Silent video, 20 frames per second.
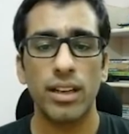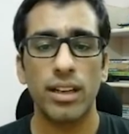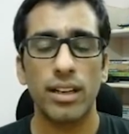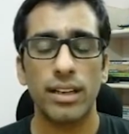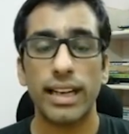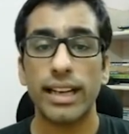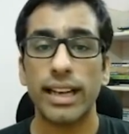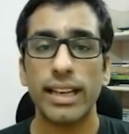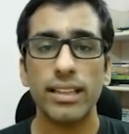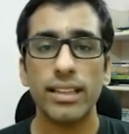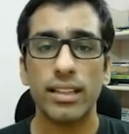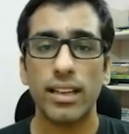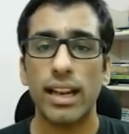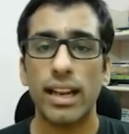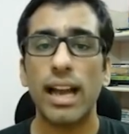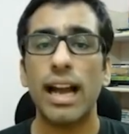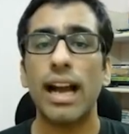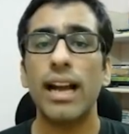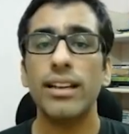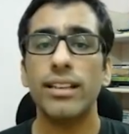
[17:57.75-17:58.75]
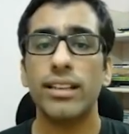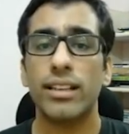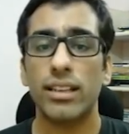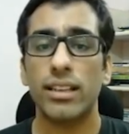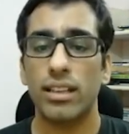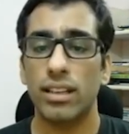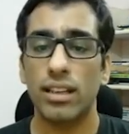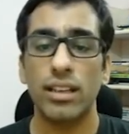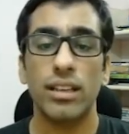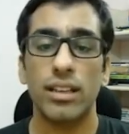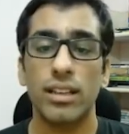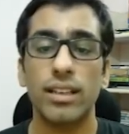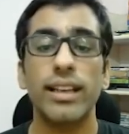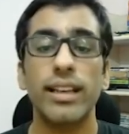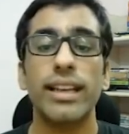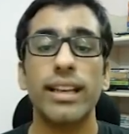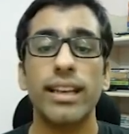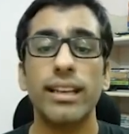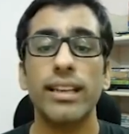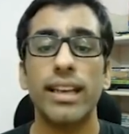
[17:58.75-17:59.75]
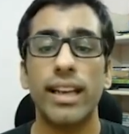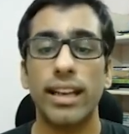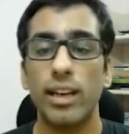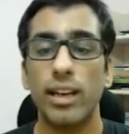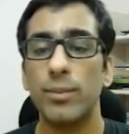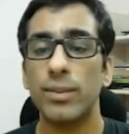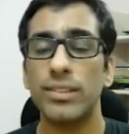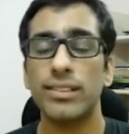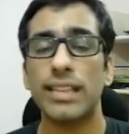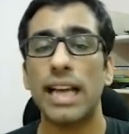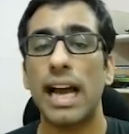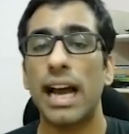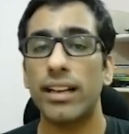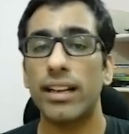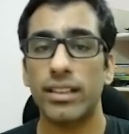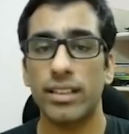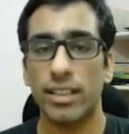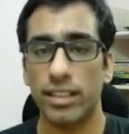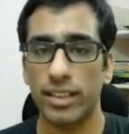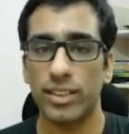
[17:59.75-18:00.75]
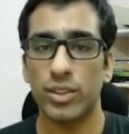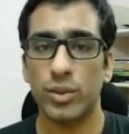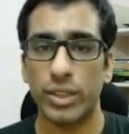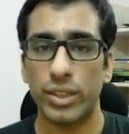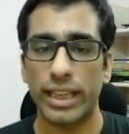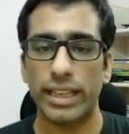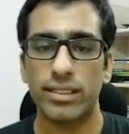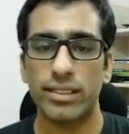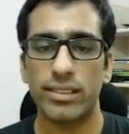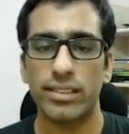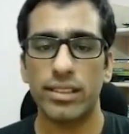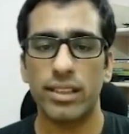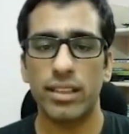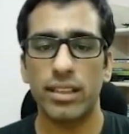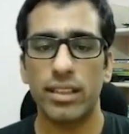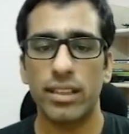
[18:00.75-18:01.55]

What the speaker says: Click can help us add color to text.